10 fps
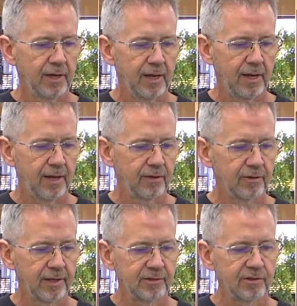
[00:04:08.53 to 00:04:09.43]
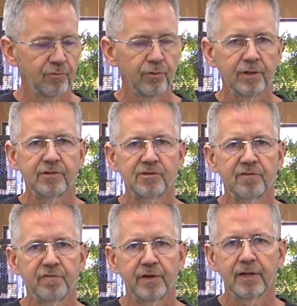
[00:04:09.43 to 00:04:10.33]
And like I said, real easy
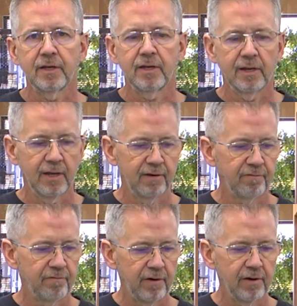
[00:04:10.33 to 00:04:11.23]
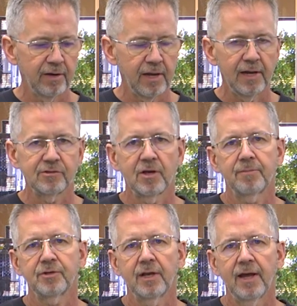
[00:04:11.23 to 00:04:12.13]
to fit and very nice
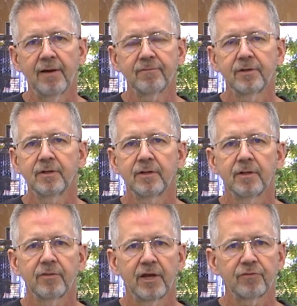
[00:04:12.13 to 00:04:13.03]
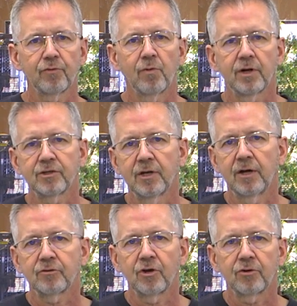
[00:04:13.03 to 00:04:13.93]
option to have. Thanks for watching.
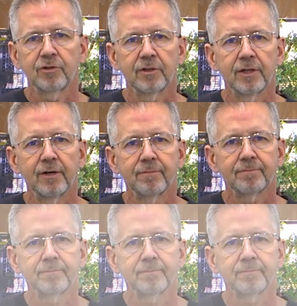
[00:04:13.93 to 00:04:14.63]
I'll talk to you later.